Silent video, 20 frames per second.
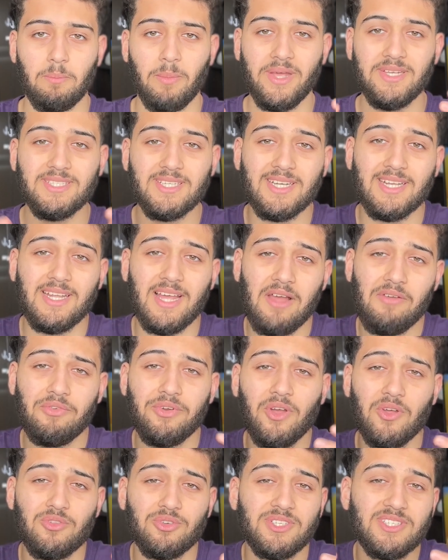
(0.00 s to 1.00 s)
Basically,
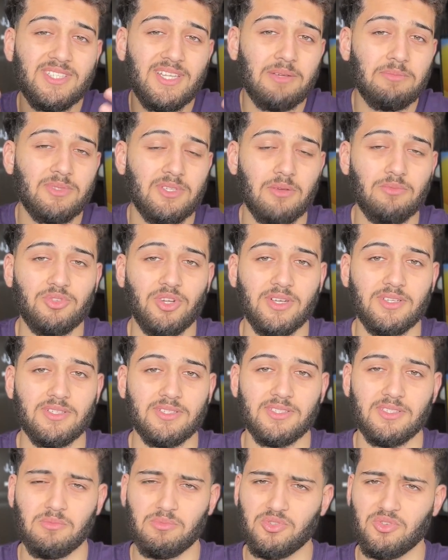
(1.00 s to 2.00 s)
every other STEM subject
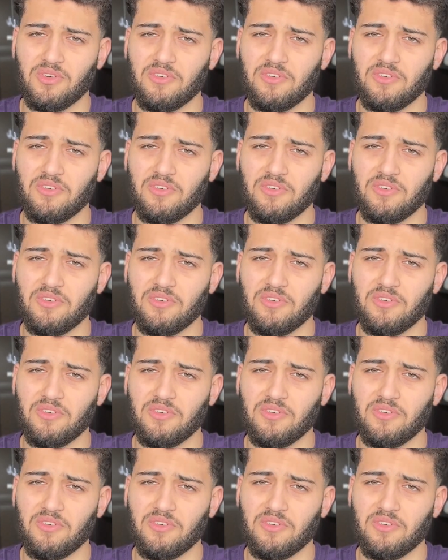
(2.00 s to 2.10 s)
is some sort